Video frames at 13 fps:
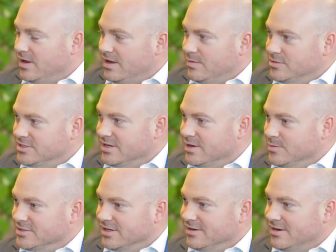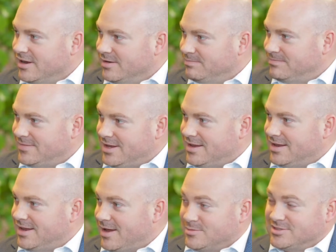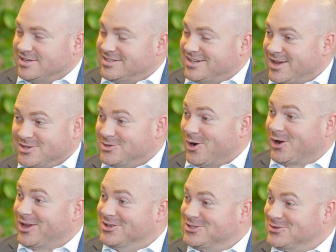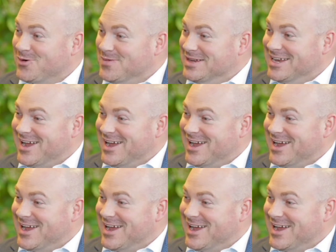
it was I was going to say a dark and stormy